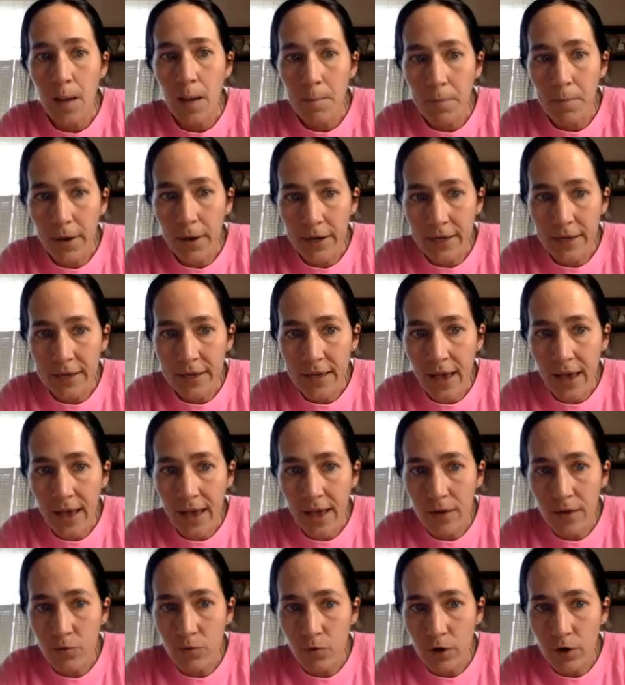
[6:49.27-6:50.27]
But
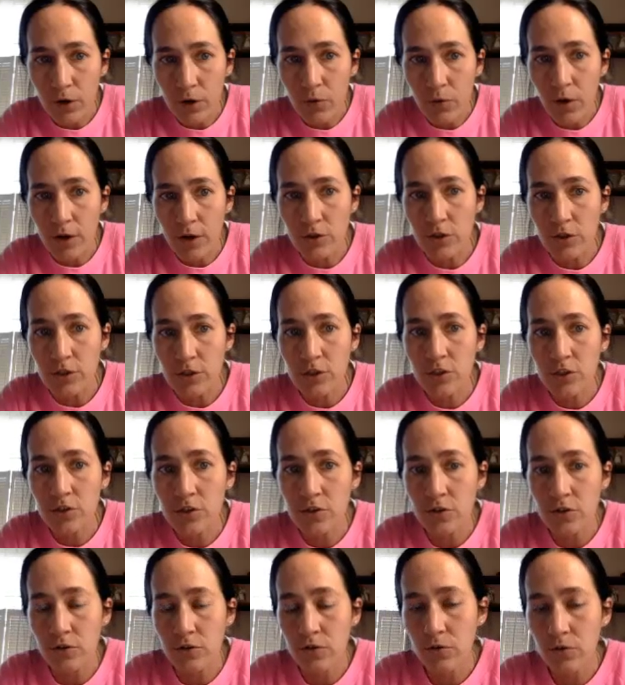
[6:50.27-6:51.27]
again, we're in quadrant
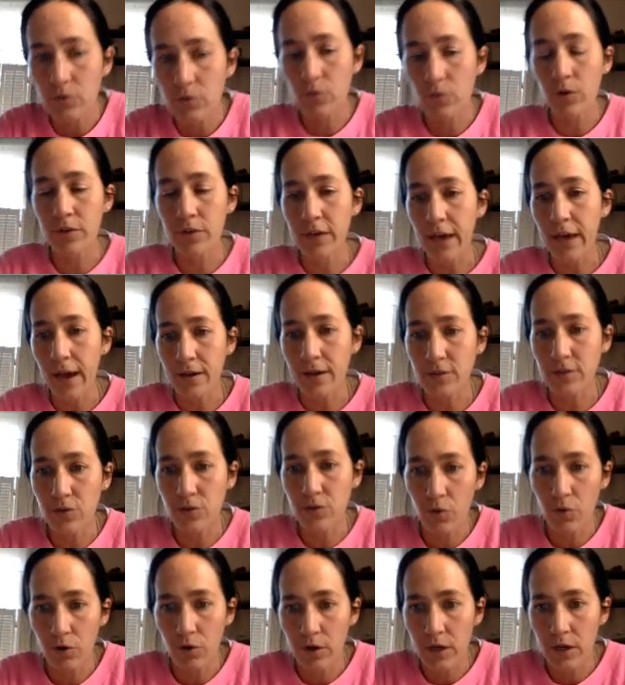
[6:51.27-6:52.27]
2, where the x
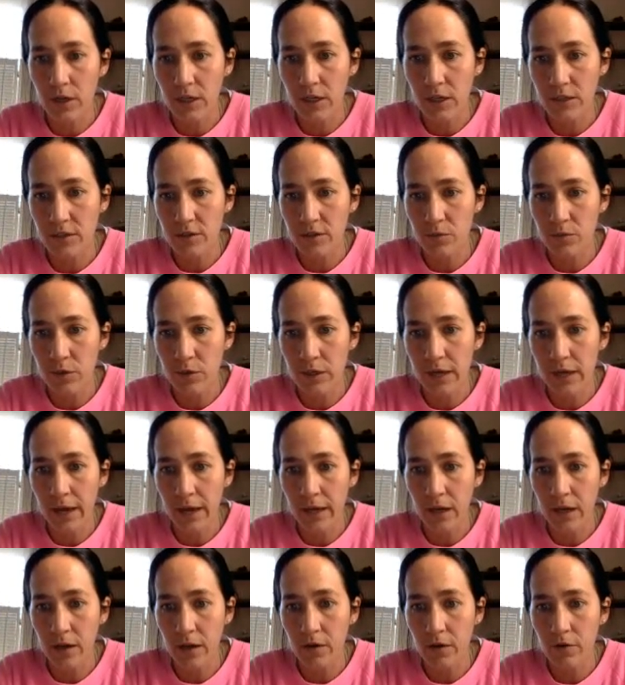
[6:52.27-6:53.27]
coordinate needs to be
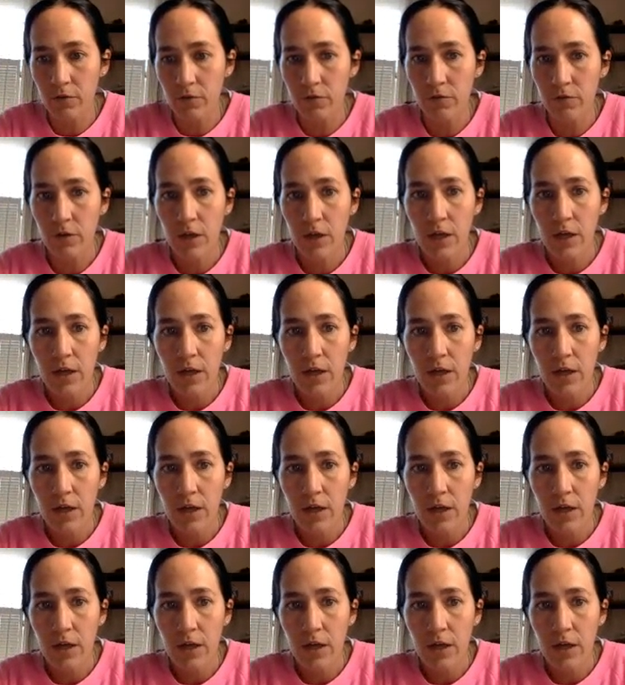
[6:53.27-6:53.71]
negative.